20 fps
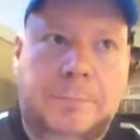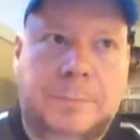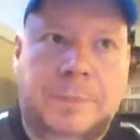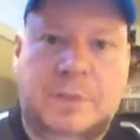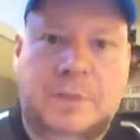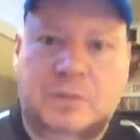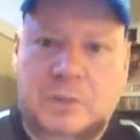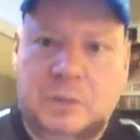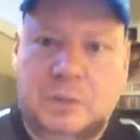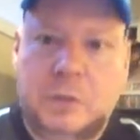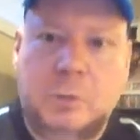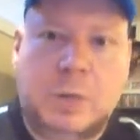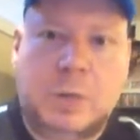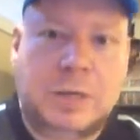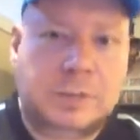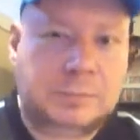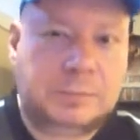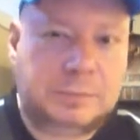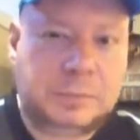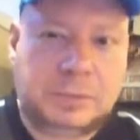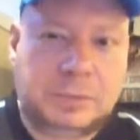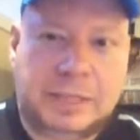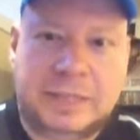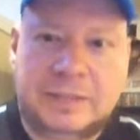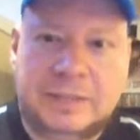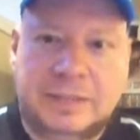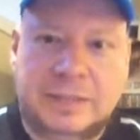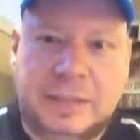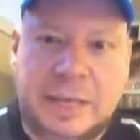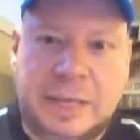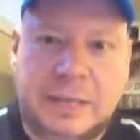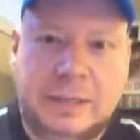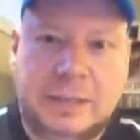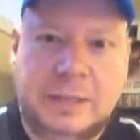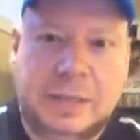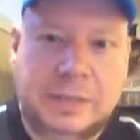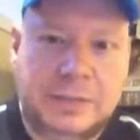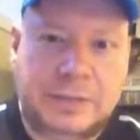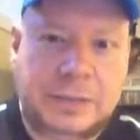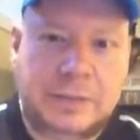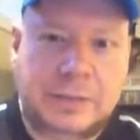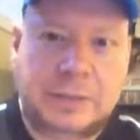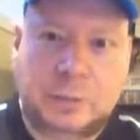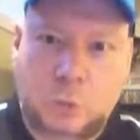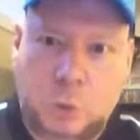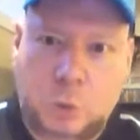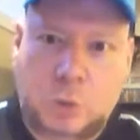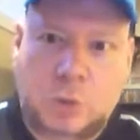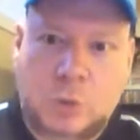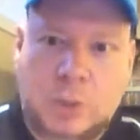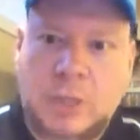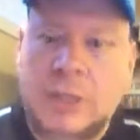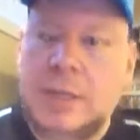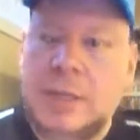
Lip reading: There's a new one, Lacey Lennon, I think. Whew.